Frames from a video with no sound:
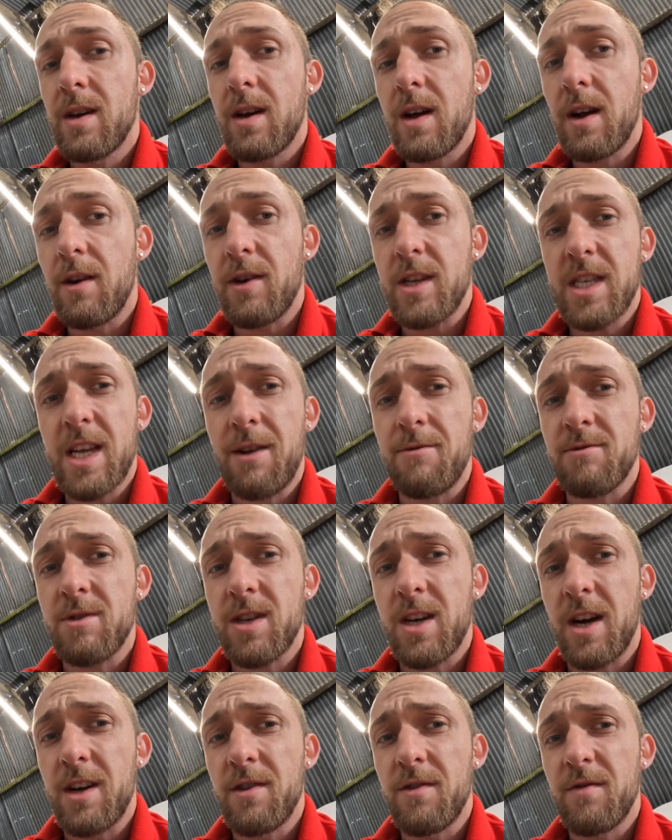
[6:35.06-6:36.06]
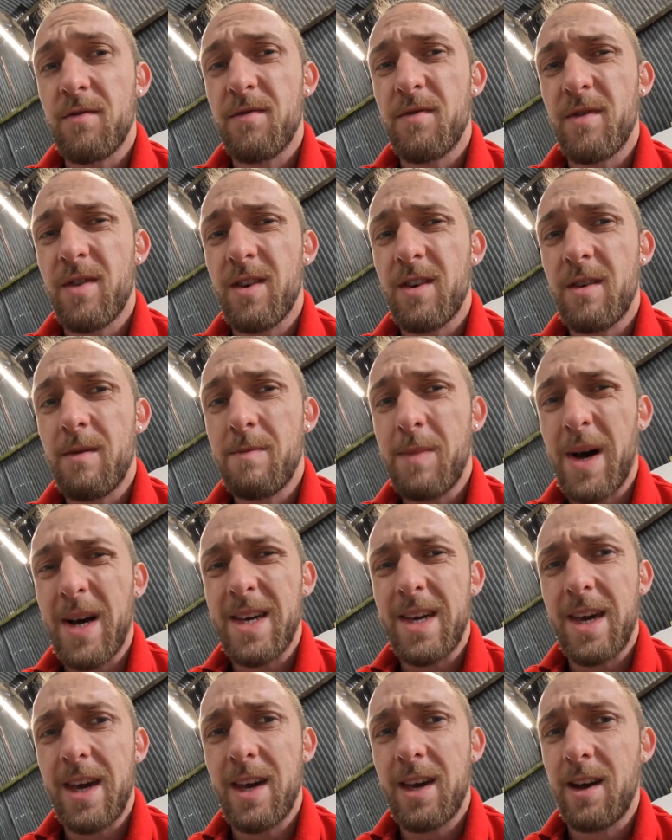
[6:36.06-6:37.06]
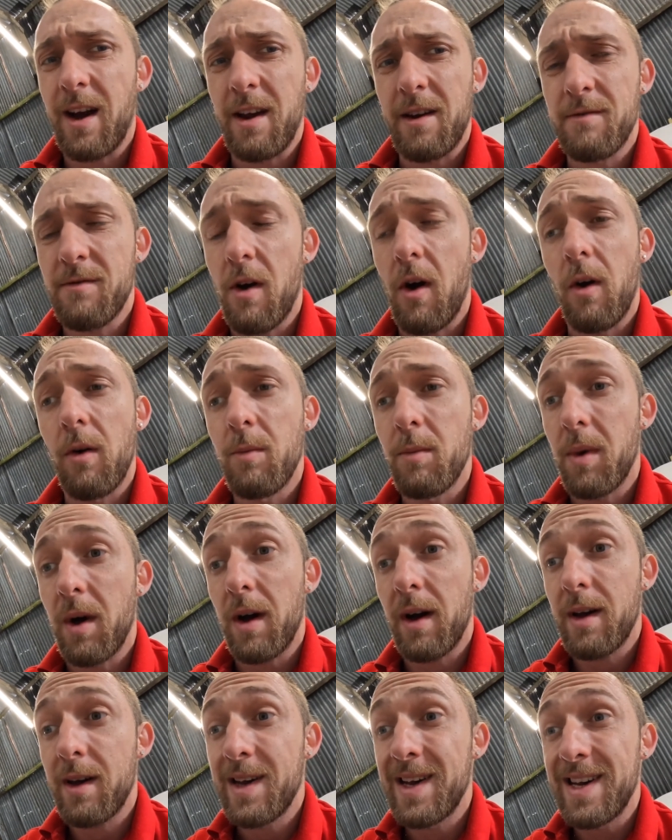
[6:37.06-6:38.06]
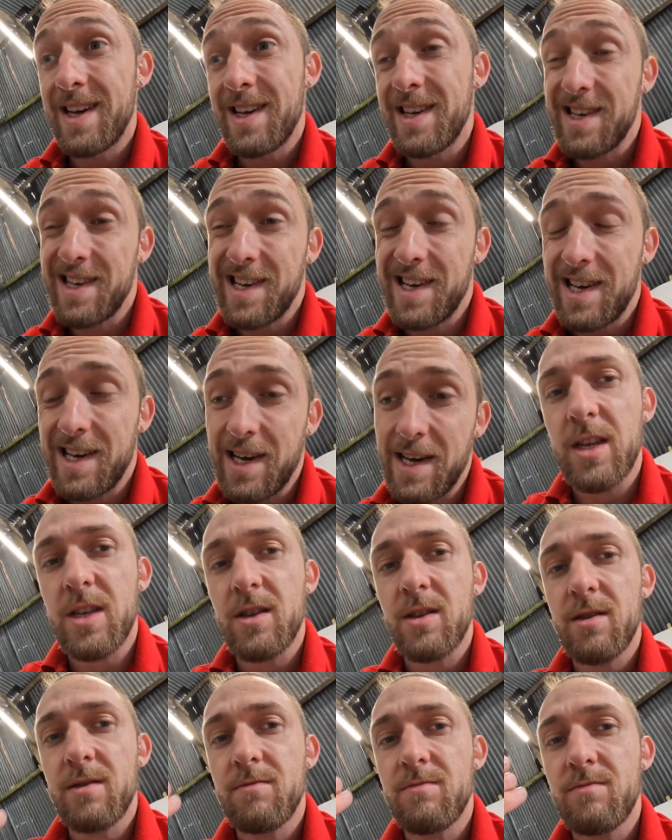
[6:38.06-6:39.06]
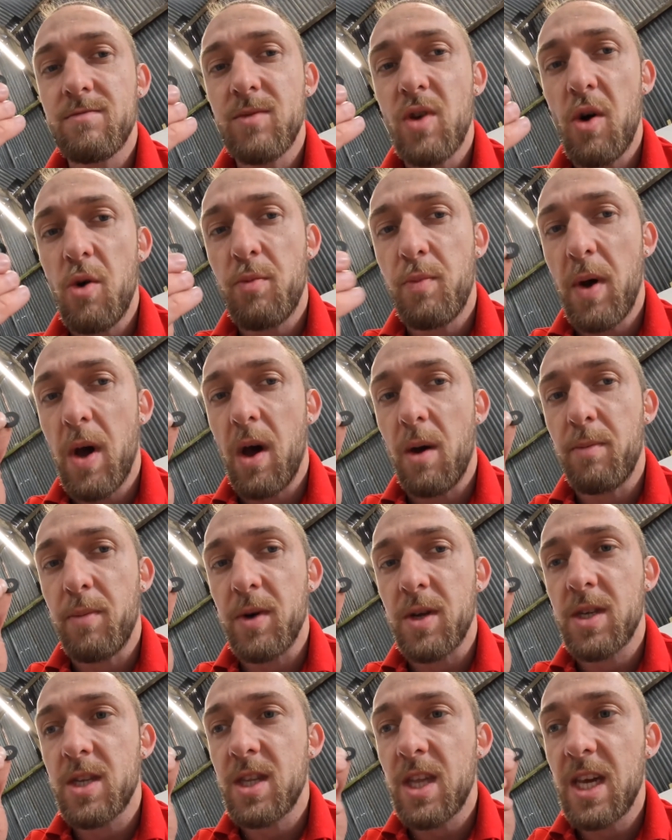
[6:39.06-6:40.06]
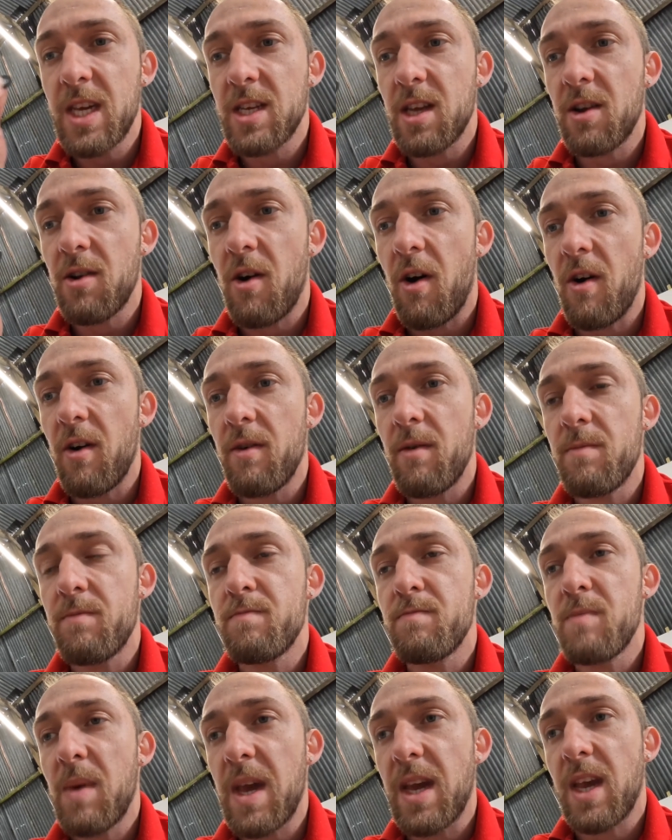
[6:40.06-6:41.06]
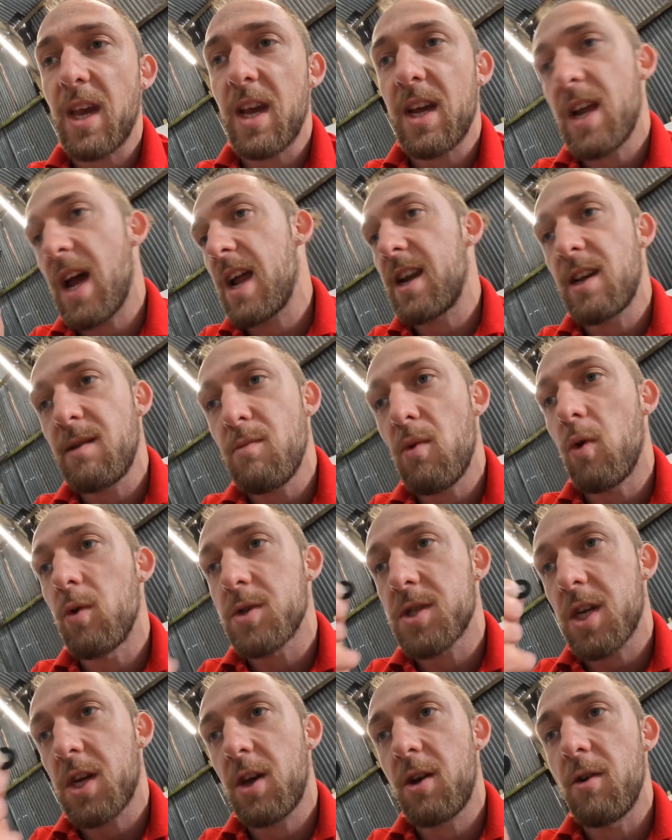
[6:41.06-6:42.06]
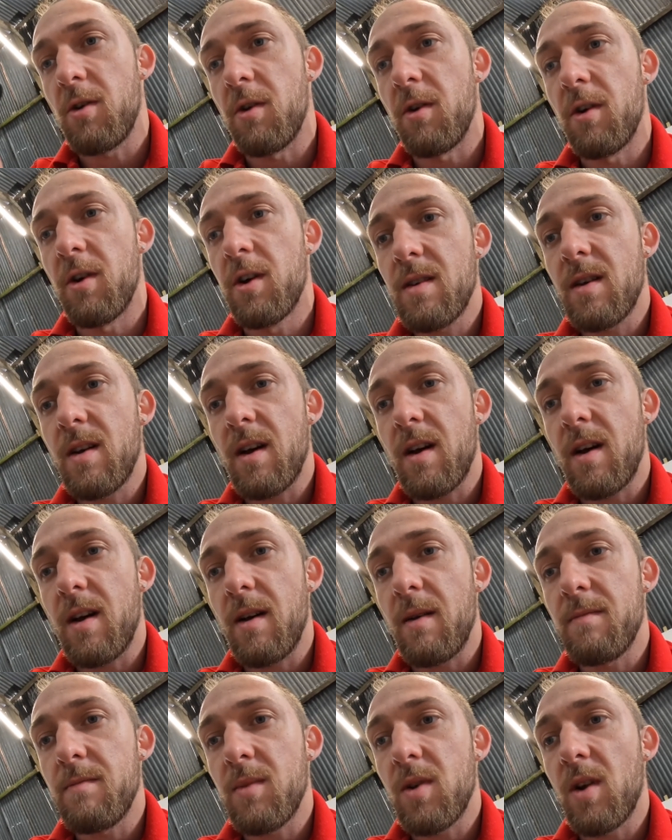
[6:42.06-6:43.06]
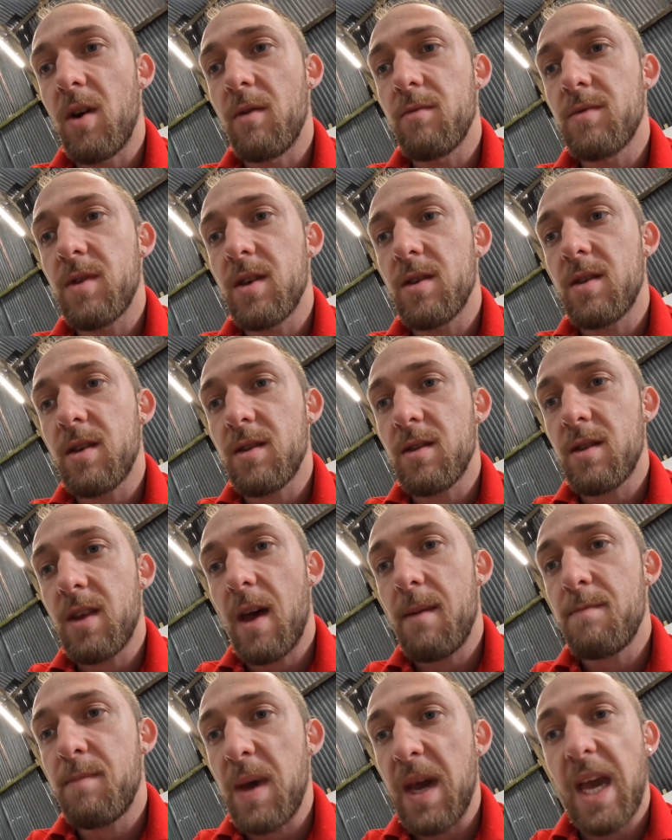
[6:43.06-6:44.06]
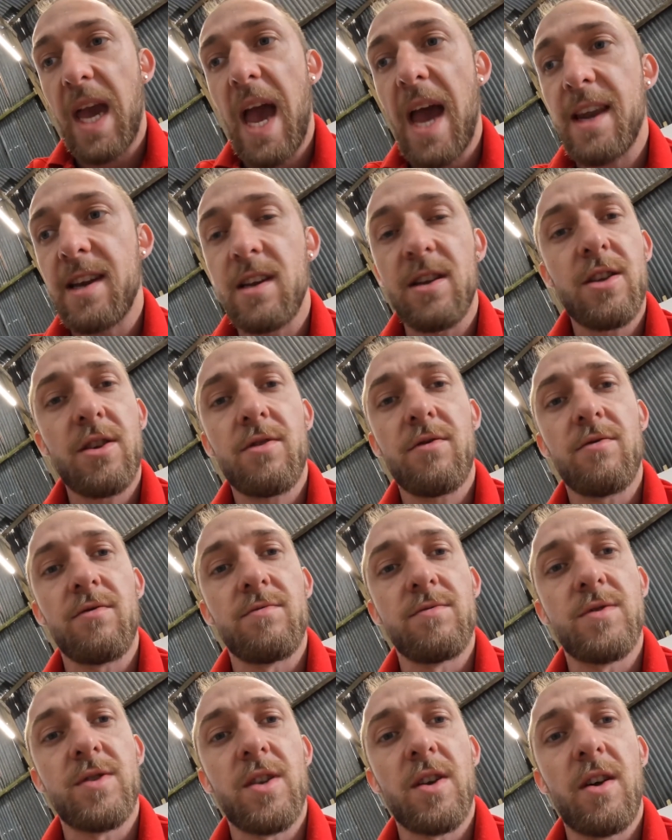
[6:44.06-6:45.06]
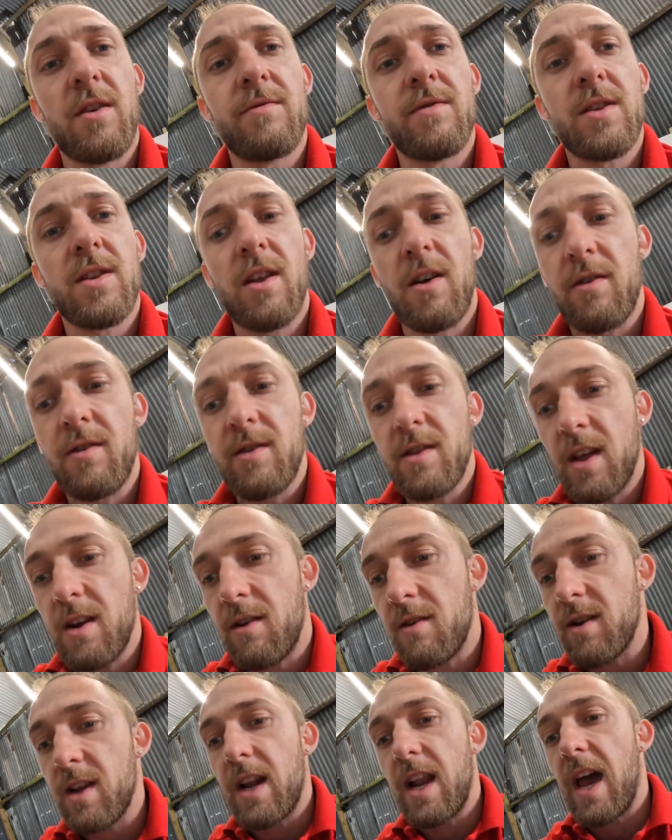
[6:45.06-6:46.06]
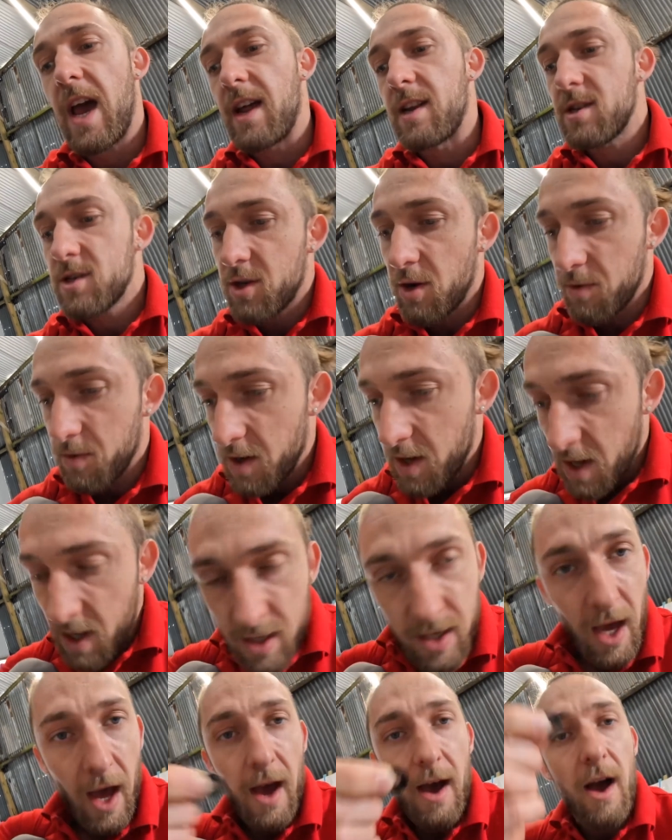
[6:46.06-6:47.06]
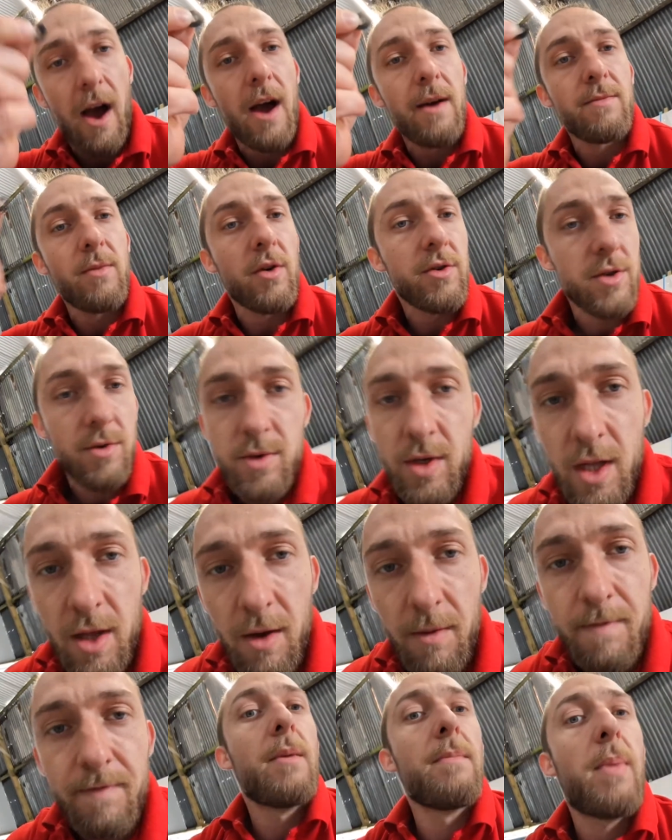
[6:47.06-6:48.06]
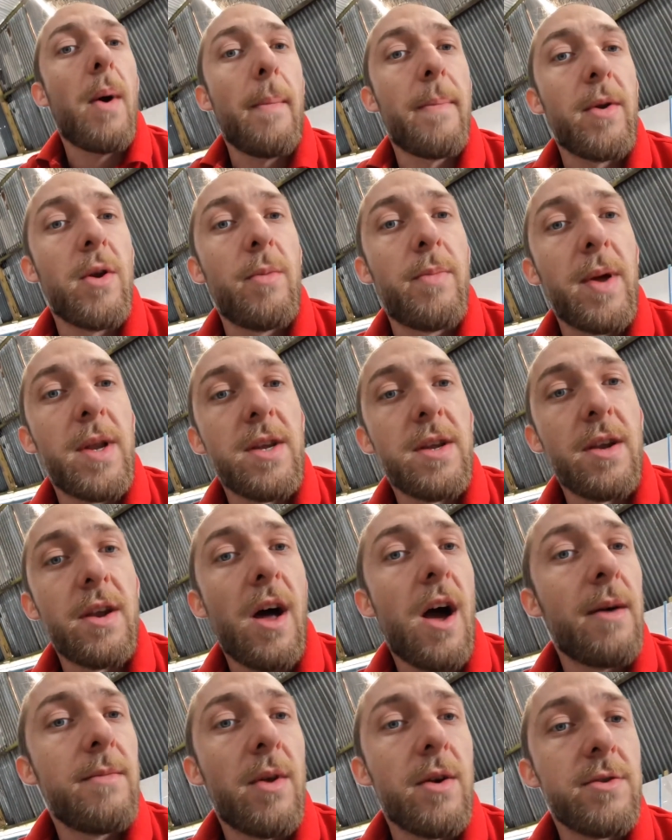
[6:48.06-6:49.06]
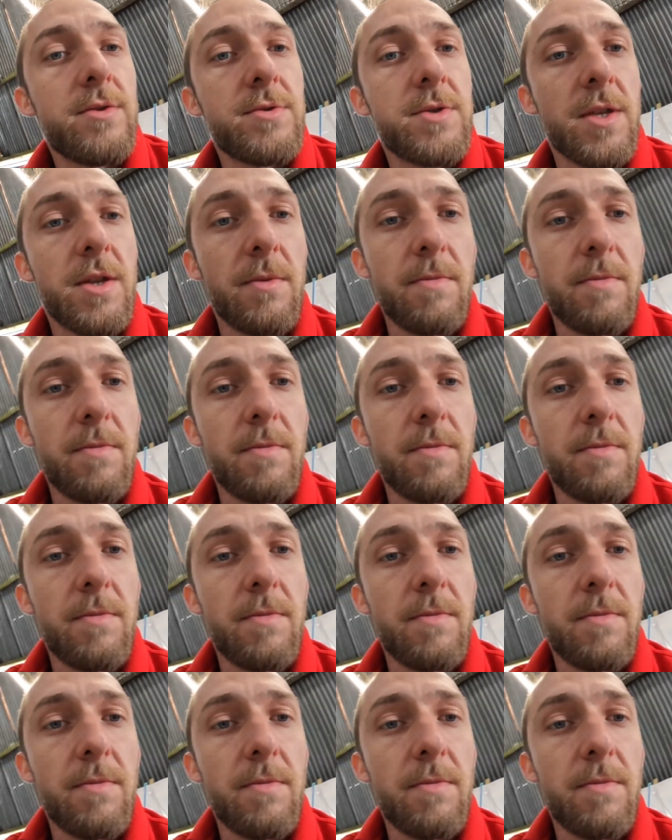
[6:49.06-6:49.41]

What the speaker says: I know that sounds kind of pikey, kind of wrong, but there's no purpose. These are not making it any more secure. You know, they're big-headed screws. You know, they're not little heads. So yeah, I'm not using them. Unpopular opinion, I'm not using